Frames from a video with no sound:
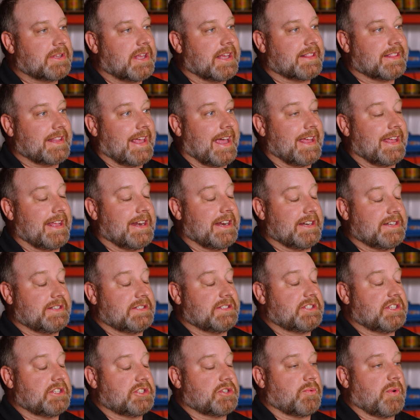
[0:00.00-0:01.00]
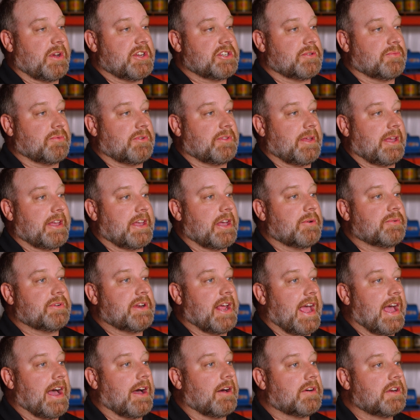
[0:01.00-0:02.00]
get that in a situation where they go
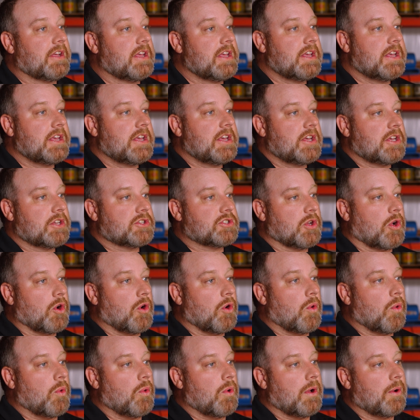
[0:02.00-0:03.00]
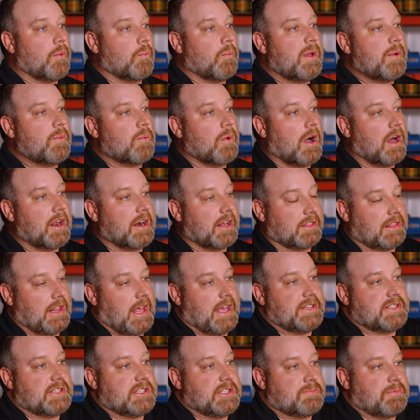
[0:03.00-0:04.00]
down. So we want a
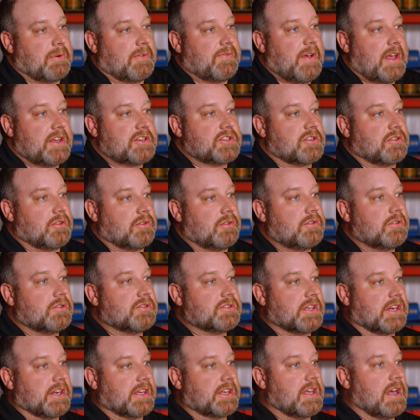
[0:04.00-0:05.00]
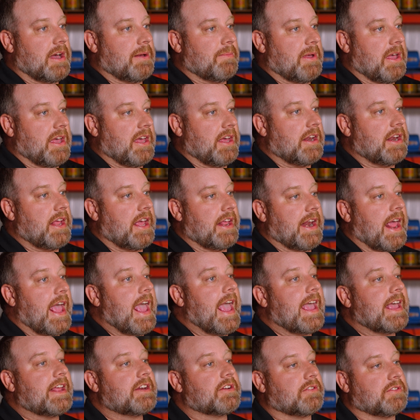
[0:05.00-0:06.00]
licensed professional who's going to come in and
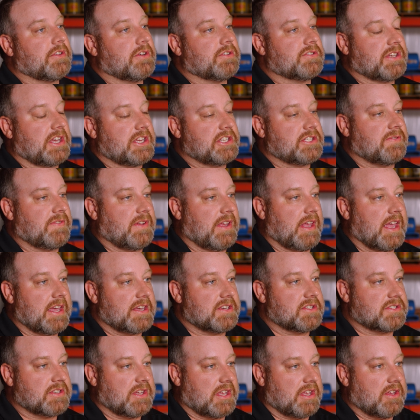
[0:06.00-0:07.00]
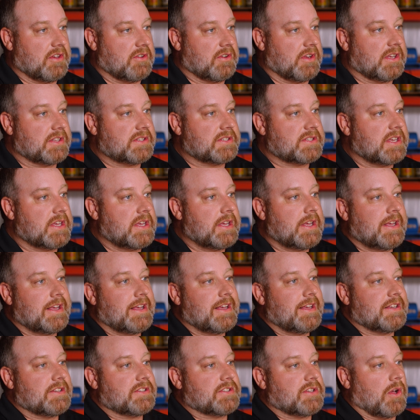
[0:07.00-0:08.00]
handle those HVAC units
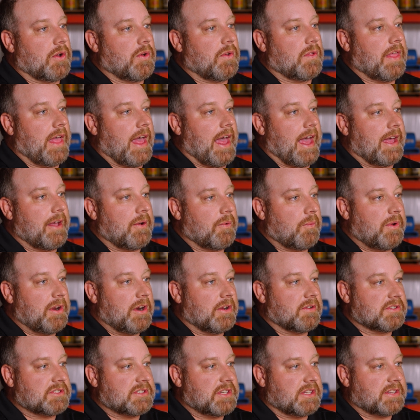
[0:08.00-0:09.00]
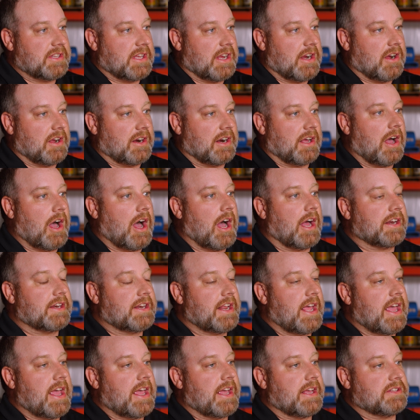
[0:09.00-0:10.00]
so that we don't sit there on a hot
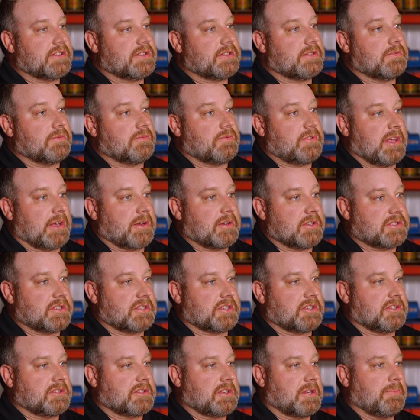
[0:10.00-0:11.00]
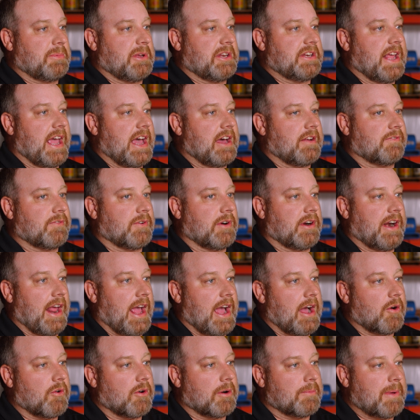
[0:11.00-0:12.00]
day and think it's going to be down for an
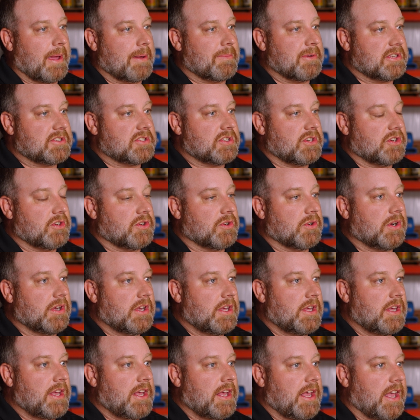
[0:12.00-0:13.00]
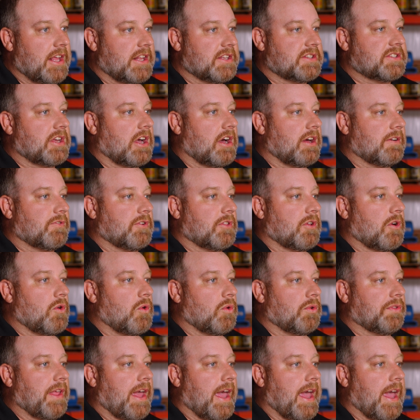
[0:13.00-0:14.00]
hour, maybe two, and it's gone for the
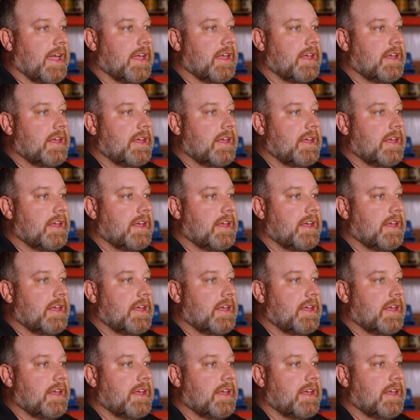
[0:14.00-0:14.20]
whole day.